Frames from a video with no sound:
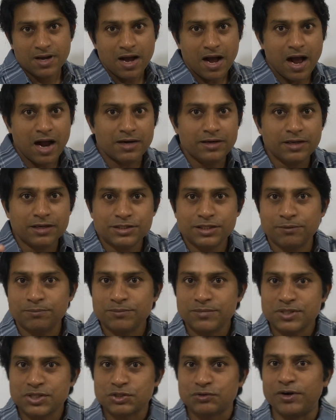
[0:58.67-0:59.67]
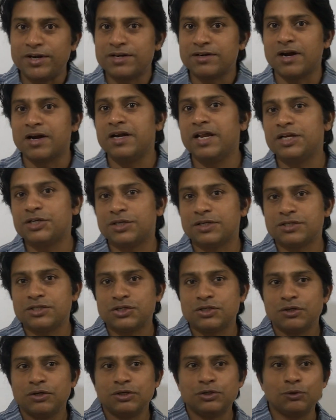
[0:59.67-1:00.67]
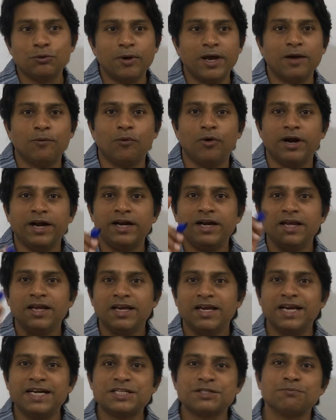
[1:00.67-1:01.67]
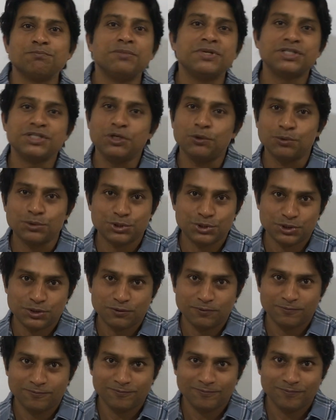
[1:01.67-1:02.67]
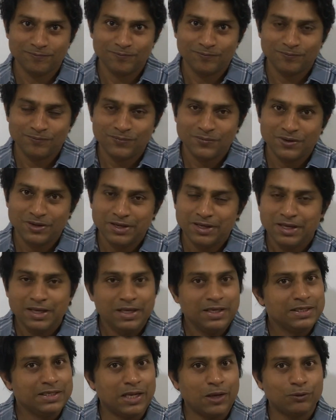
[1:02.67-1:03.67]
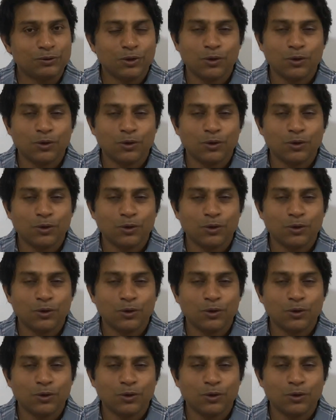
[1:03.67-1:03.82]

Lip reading: under some strict conditions to avoid its misuse. Now the